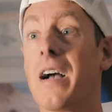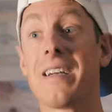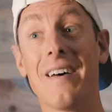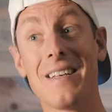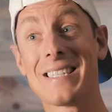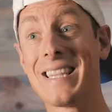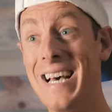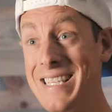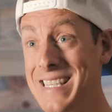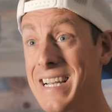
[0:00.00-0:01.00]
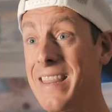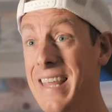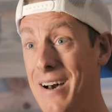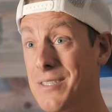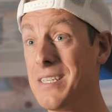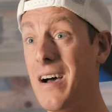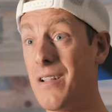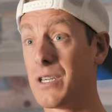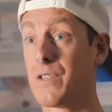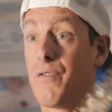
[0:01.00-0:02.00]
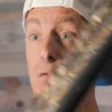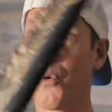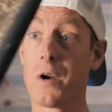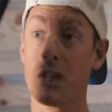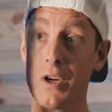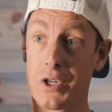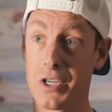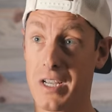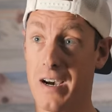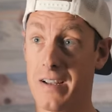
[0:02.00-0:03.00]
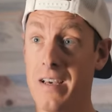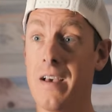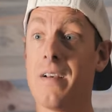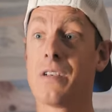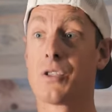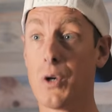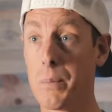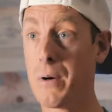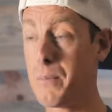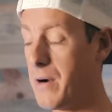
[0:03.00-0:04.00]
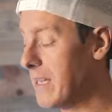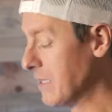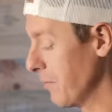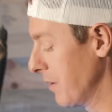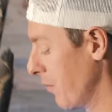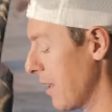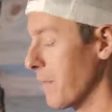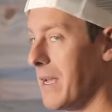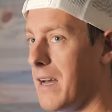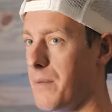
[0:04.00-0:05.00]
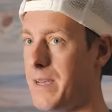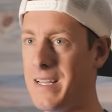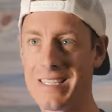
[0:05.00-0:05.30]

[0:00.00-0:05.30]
A gun that's less than $1,000 for an inertia gun. Super impressed with the Weatherby Element.